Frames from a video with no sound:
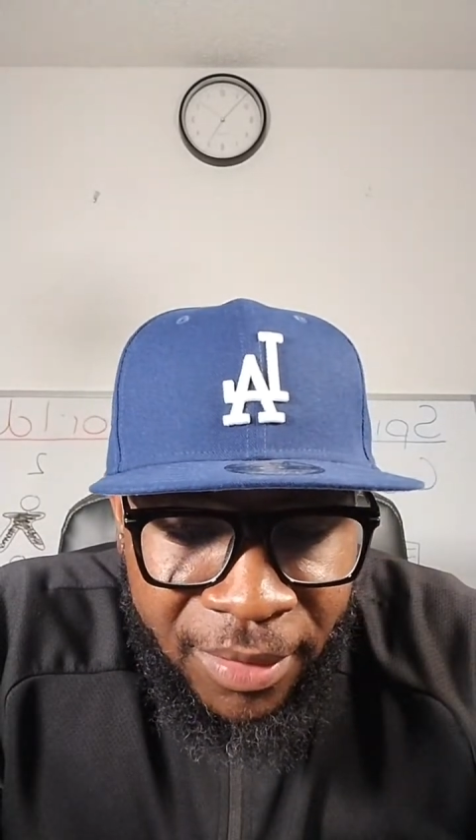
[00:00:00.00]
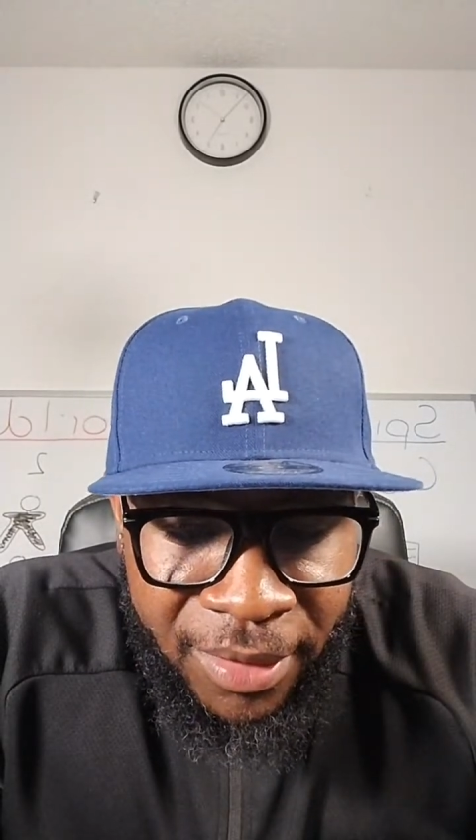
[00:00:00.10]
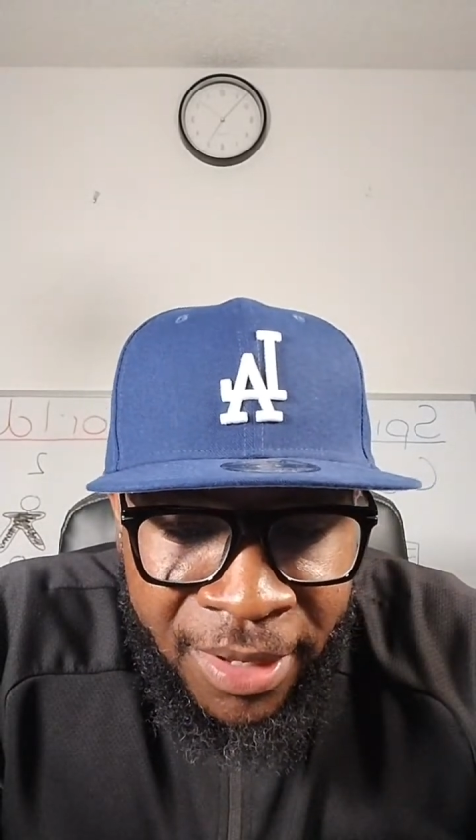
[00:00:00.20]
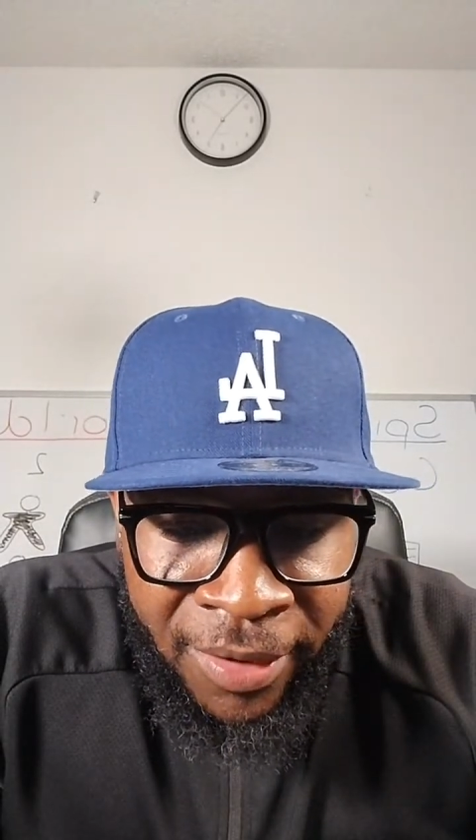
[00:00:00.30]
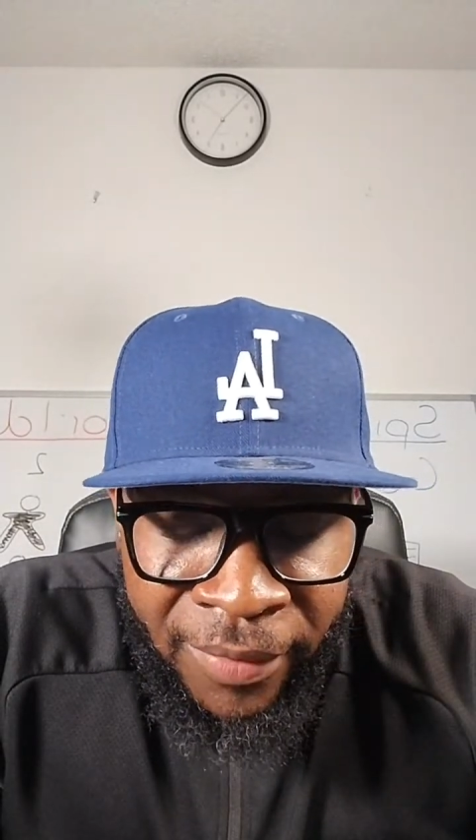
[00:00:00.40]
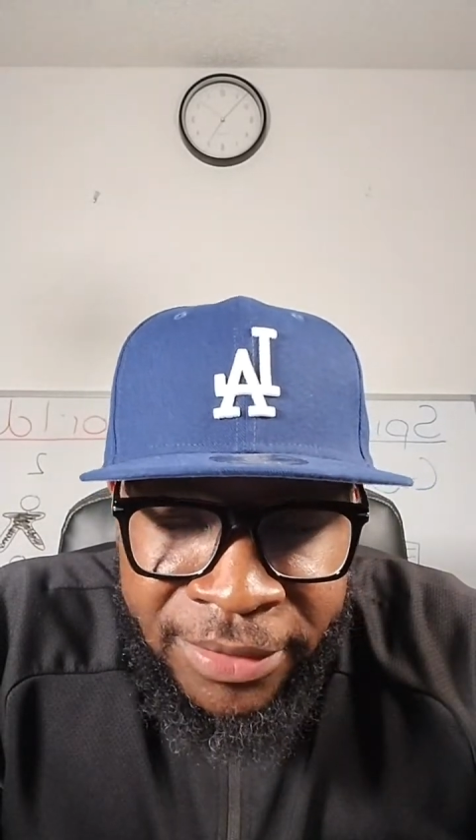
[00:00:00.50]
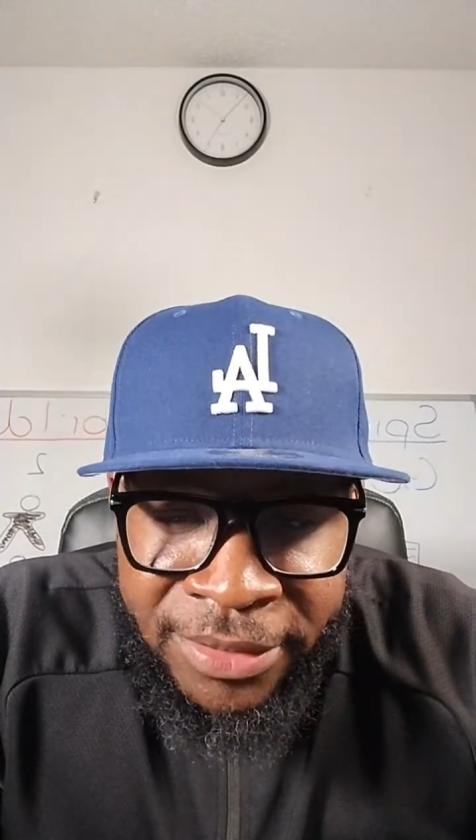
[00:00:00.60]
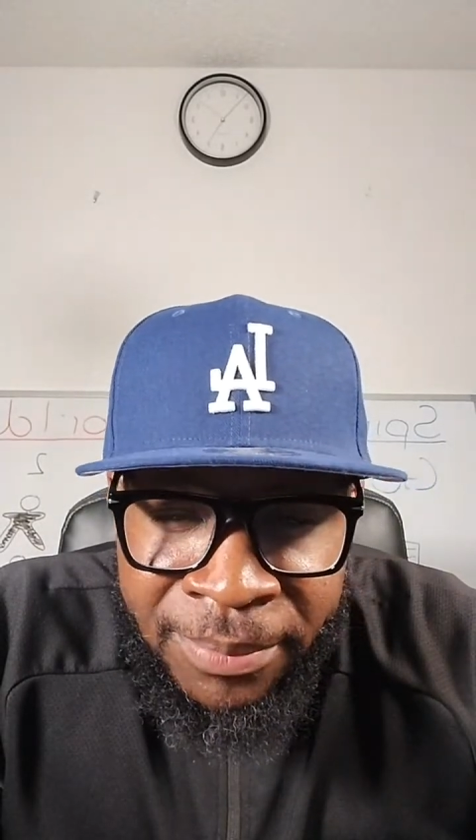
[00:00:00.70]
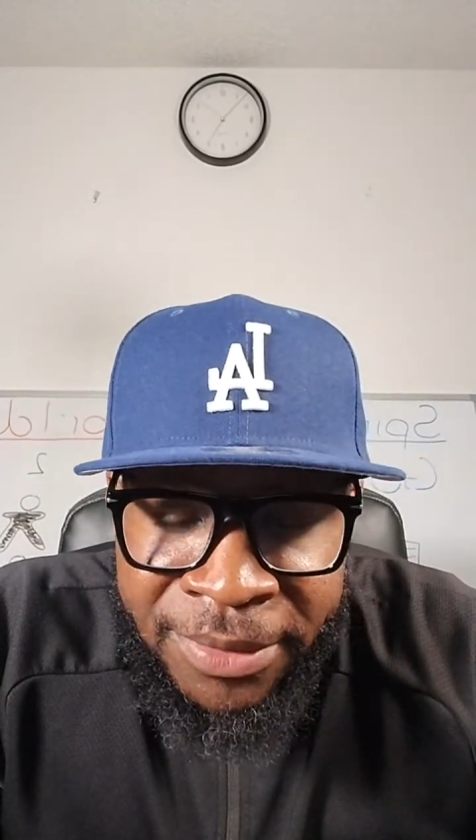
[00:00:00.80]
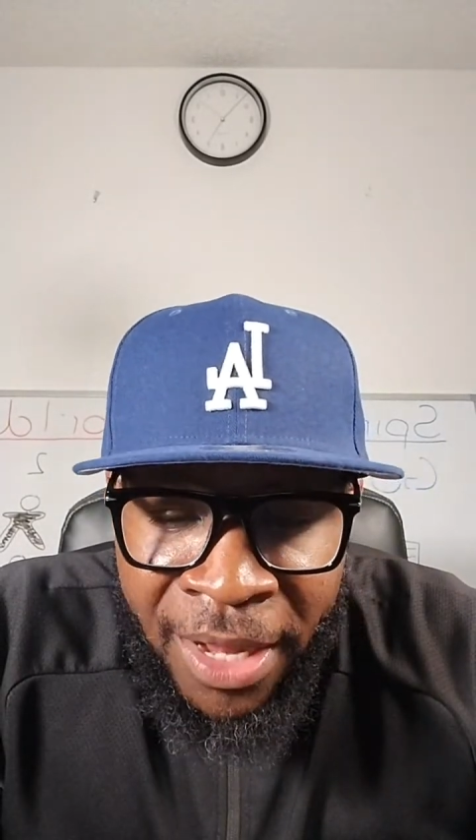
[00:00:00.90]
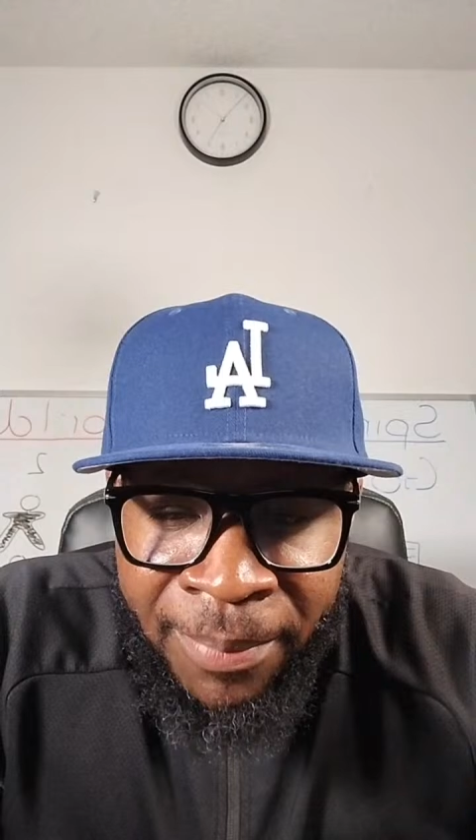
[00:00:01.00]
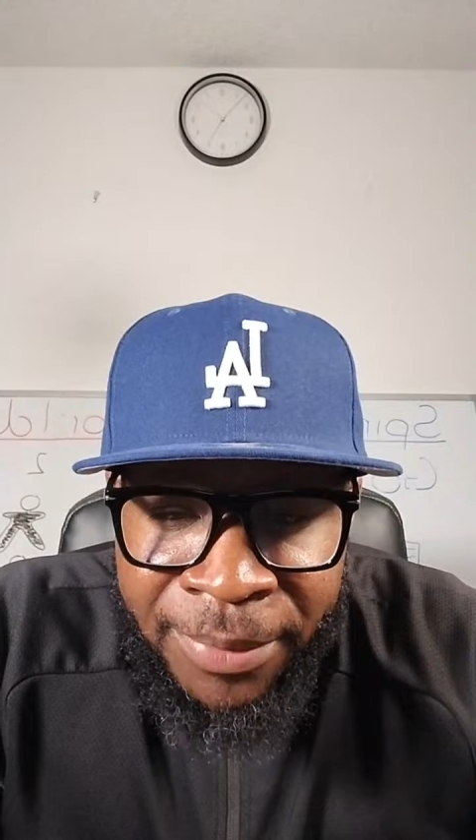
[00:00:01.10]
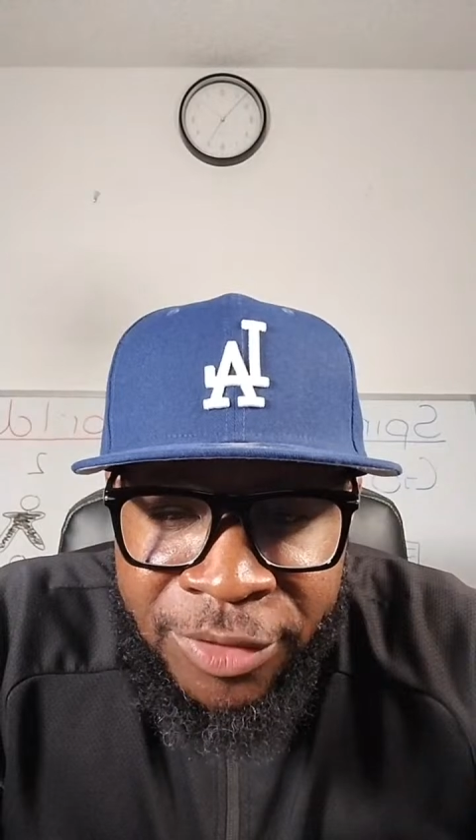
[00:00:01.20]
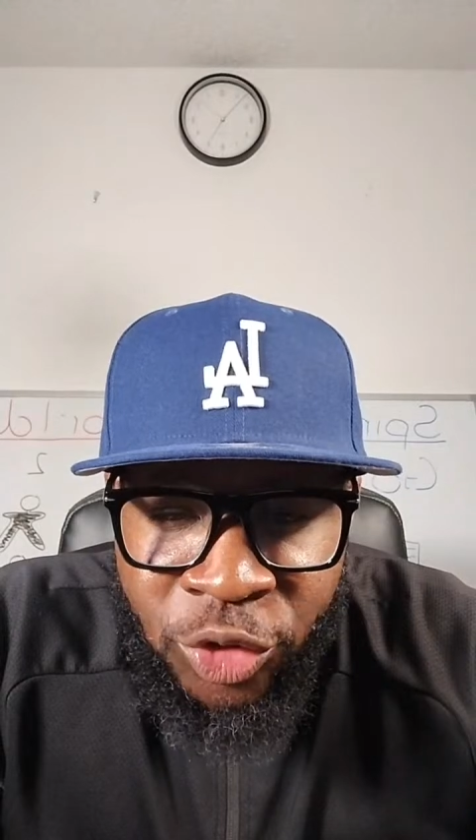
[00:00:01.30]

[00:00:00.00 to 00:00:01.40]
carry some type of